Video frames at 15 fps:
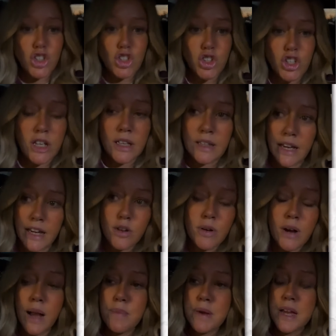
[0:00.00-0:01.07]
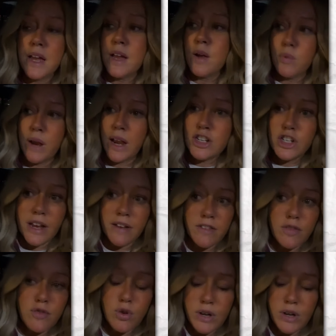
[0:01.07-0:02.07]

We actually have a 4-day weekend here in Tucson,